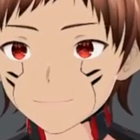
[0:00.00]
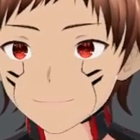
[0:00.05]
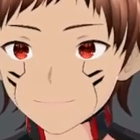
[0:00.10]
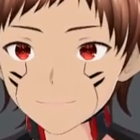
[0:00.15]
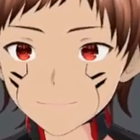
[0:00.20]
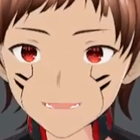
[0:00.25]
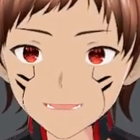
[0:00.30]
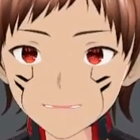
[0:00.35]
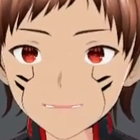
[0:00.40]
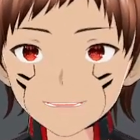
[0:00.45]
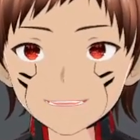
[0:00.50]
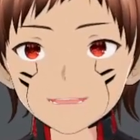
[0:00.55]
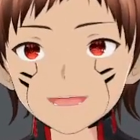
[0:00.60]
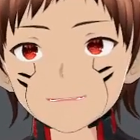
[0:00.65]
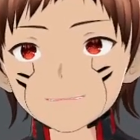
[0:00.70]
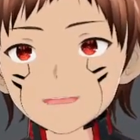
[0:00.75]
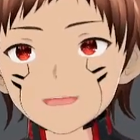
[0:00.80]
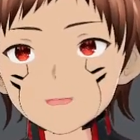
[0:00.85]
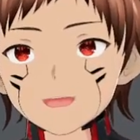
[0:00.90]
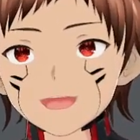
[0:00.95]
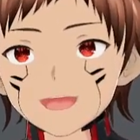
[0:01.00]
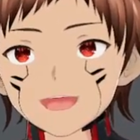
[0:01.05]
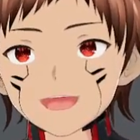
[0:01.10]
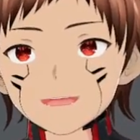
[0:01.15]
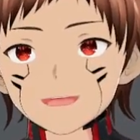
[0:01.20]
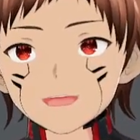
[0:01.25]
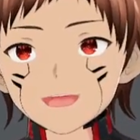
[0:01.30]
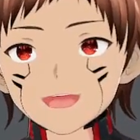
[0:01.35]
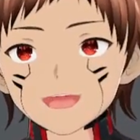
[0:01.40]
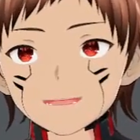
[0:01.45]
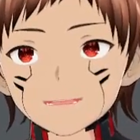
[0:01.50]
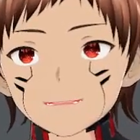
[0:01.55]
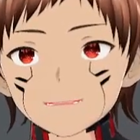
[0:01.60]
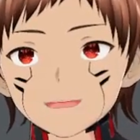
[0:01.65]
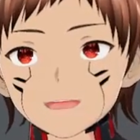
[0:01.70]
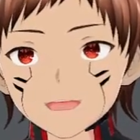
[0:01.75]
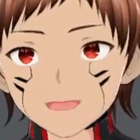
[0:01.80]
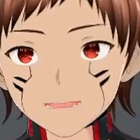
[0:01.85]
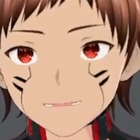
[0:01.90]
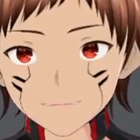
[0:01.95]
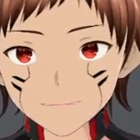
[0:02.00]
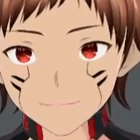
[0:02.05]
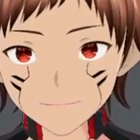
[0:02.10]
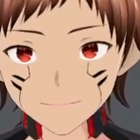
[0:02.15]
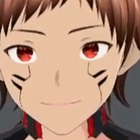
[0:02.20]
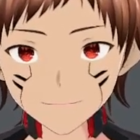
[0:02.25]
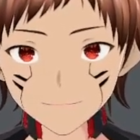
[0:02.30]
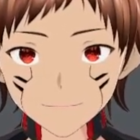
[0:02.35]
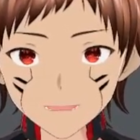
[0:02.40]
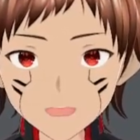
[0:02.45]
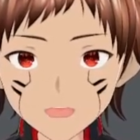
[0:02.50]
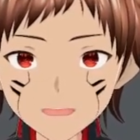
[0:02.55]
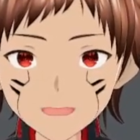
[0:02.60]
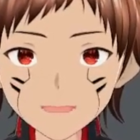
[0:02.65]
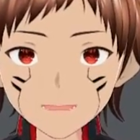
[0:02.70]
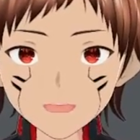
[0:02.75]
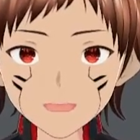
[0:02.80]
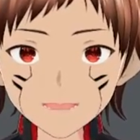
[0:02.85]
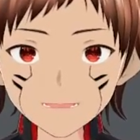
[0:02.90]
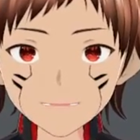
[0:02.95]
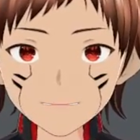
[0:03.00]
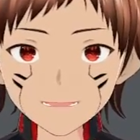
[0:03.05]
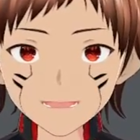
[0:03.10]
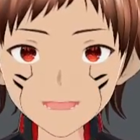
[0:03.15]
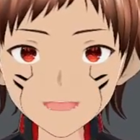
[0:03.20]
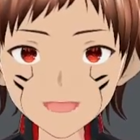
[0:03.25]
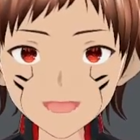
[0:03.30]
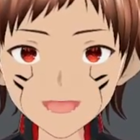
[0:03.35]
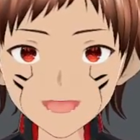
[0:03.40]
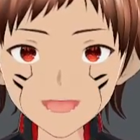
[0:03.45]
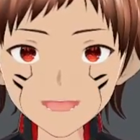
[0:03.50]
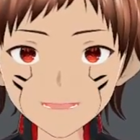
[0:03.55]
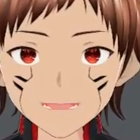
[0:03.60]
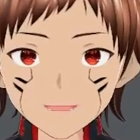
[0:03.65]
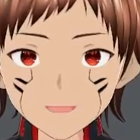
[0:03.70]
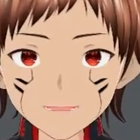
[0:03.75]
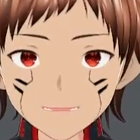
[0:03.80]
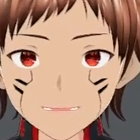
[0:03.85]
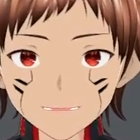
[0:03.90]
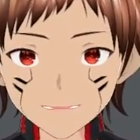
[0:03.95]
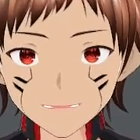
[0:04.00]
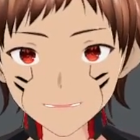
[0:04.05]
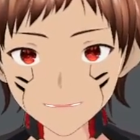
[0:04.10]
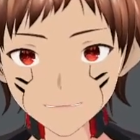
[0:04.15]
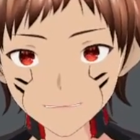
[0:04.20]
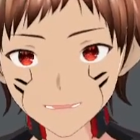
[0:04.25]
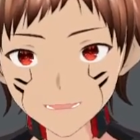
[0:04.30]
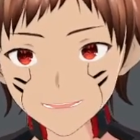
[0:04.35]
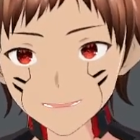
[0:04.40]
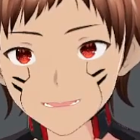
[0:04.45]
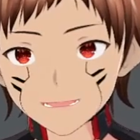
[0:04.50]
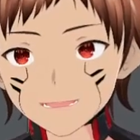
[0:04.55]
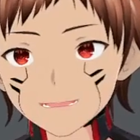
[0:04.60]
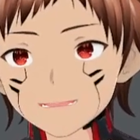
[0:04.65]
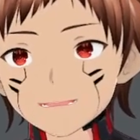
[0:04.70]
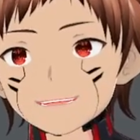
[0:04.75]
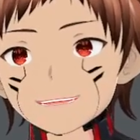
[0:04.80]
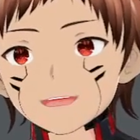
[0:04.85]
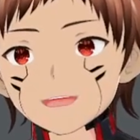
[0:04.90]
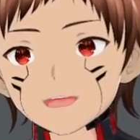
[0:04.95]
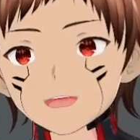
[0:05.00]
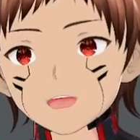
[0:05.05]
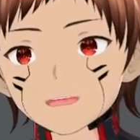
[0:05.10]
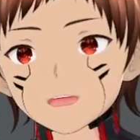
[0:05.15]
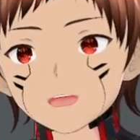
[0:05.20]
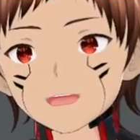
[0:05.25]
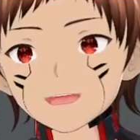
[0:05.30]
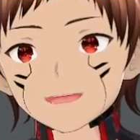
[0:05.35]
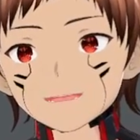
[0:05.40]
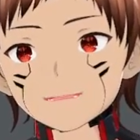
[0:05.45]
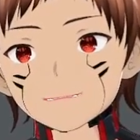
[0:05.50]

Crusader Squad, one Sword Brothers Squad is okay, 10 points.